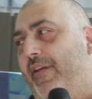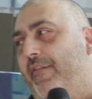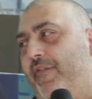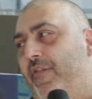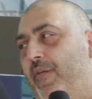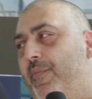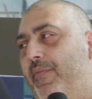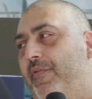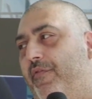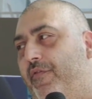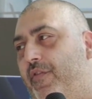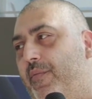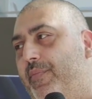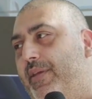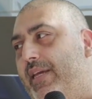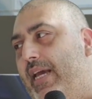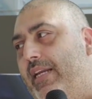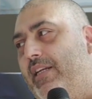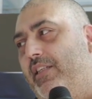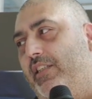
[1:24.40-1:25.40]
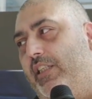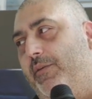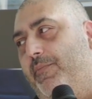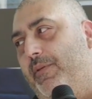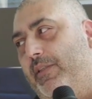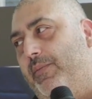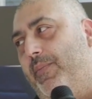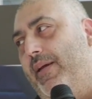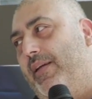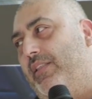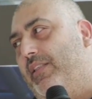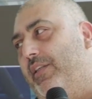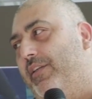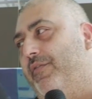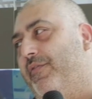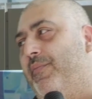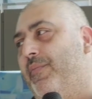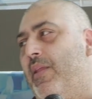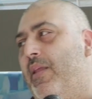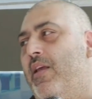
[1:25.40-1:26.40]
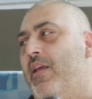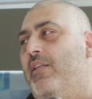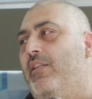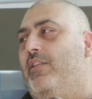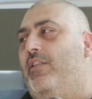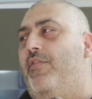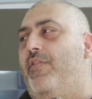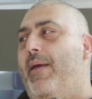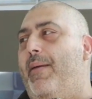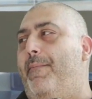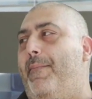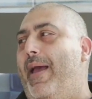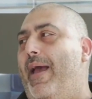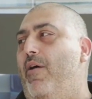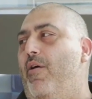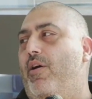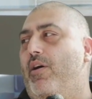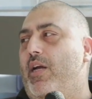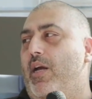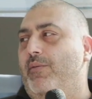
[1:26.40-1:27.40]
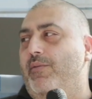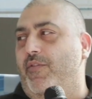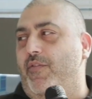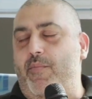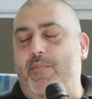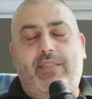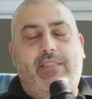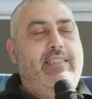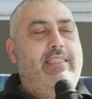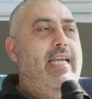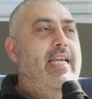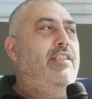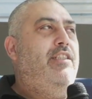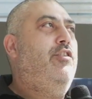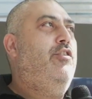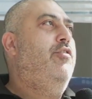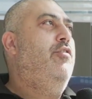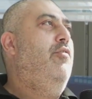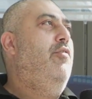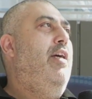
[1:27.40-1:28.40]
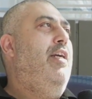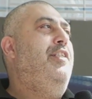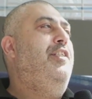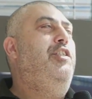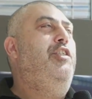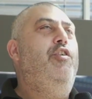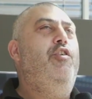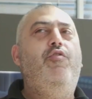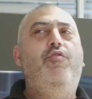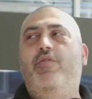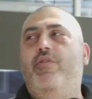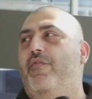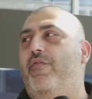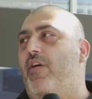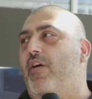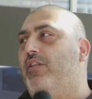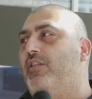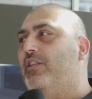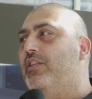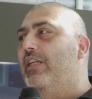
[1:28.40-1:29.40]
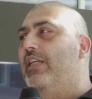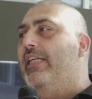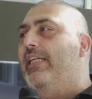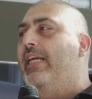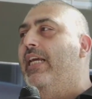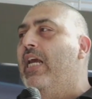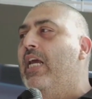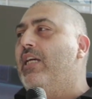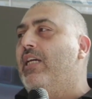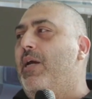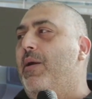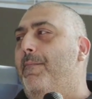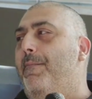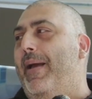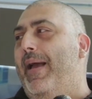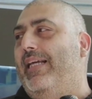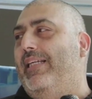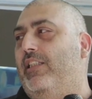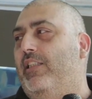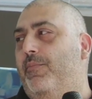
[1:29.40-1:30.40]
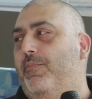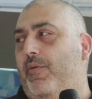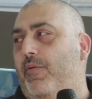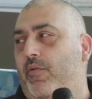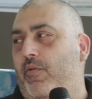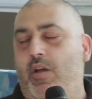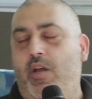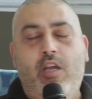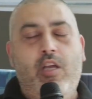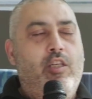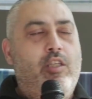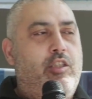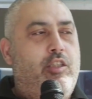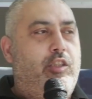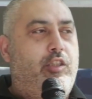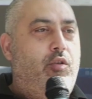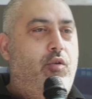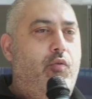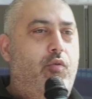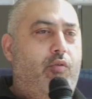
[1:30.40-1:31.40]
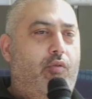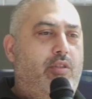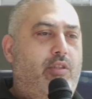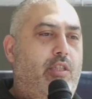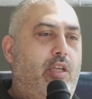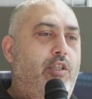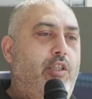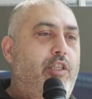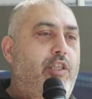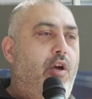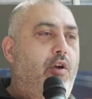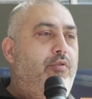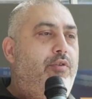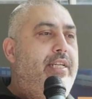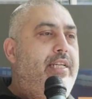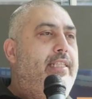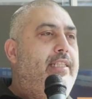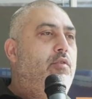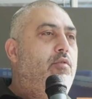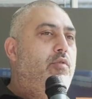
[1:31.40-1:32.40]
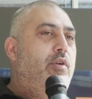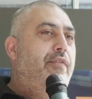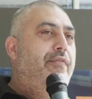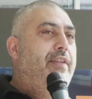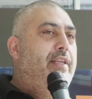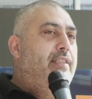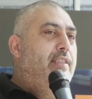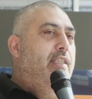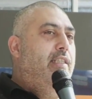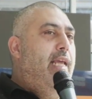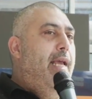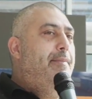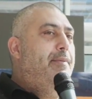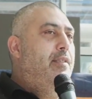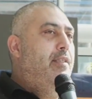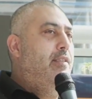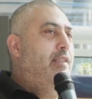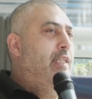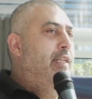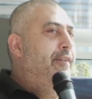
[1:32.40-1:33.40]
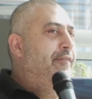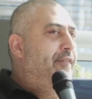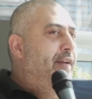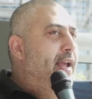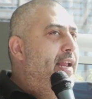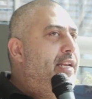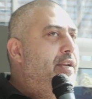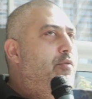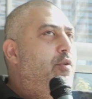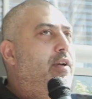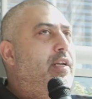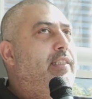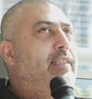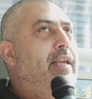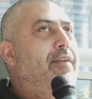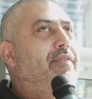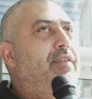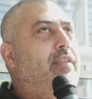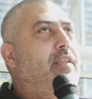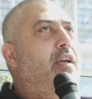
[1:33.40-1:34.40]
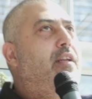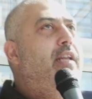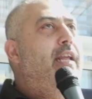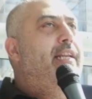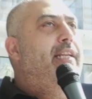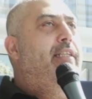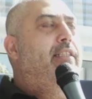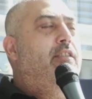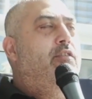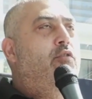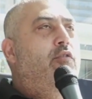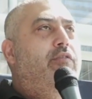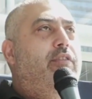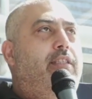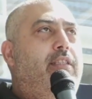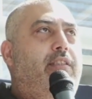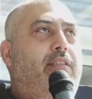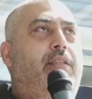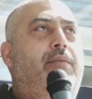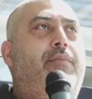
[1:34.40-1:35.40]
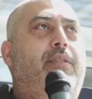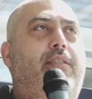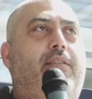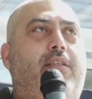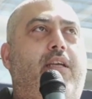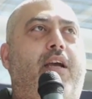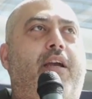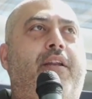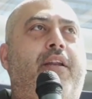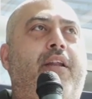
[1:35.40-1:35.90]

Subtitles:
from the energy perspective. So that power comes from a central and universally compatible source. So you don't need all of these adapters. And if anyone has ever done any sort of system design,